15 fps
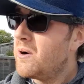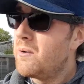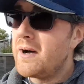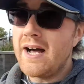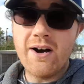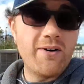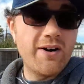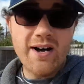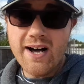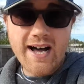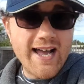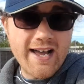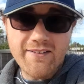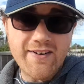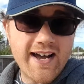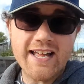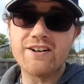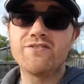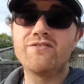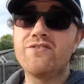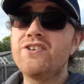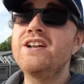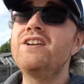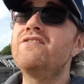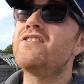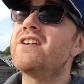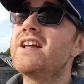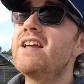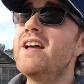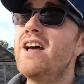Wow, I have had a really,
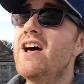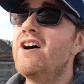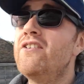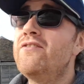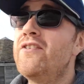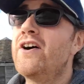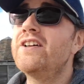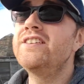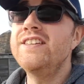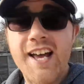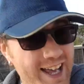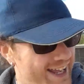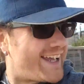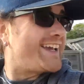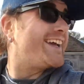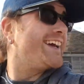really fun day.